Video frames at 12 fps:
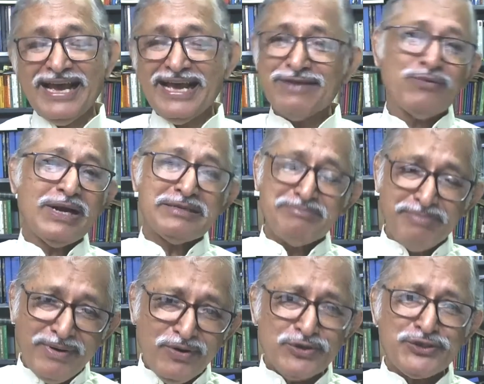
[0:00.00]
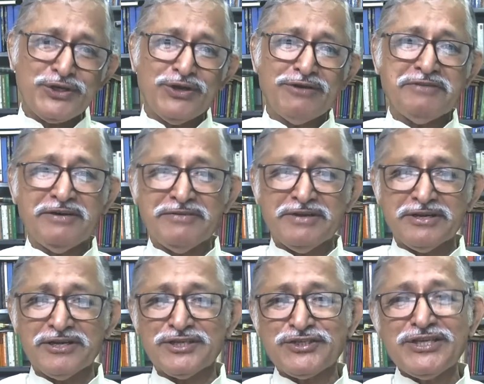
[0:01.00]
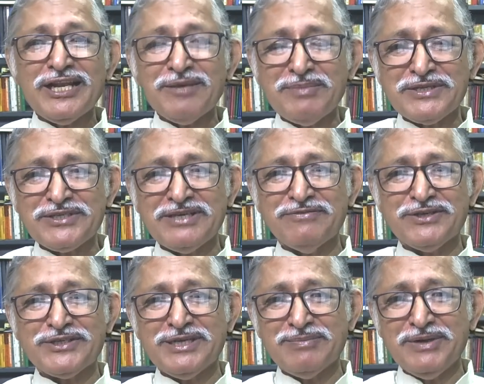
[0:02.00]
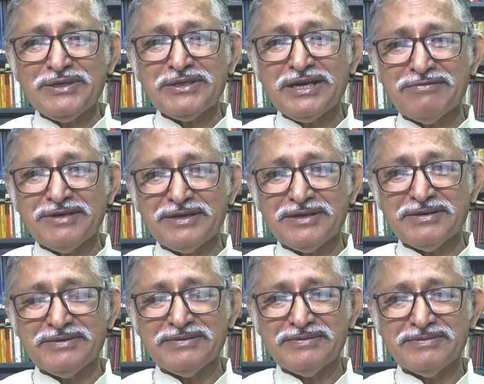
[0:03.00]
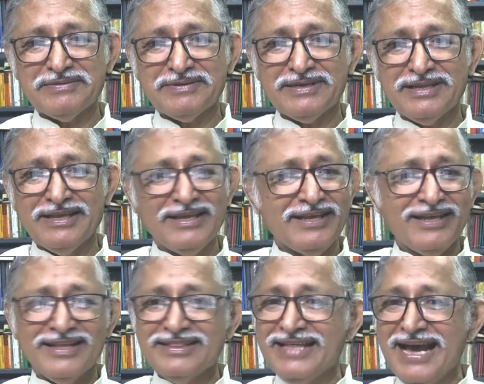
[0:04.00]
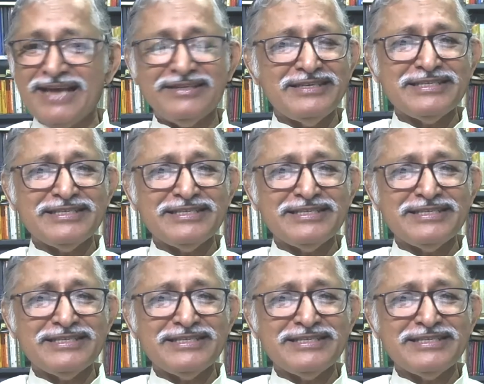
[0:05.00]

and what portion of our syllabus he was able to cover. That